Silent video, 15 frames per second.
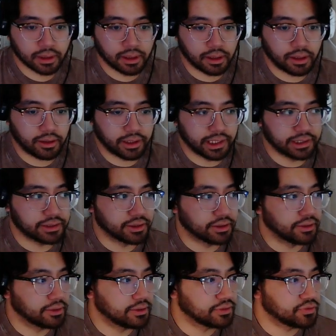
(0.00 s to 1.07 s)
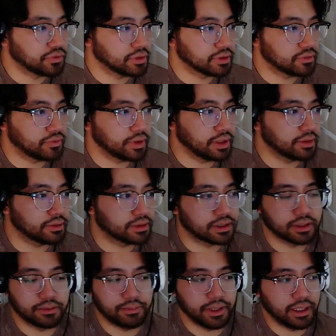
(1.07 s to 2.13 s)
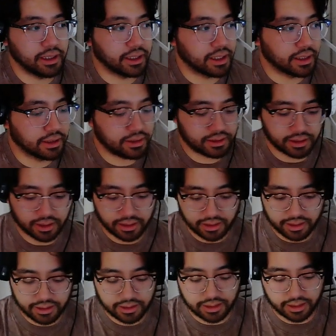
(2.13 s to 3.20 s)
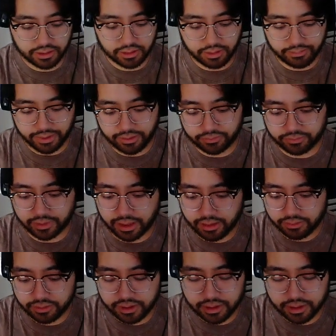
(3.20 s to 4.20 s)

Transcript: All right, so this first video is going to be against, this is actually my round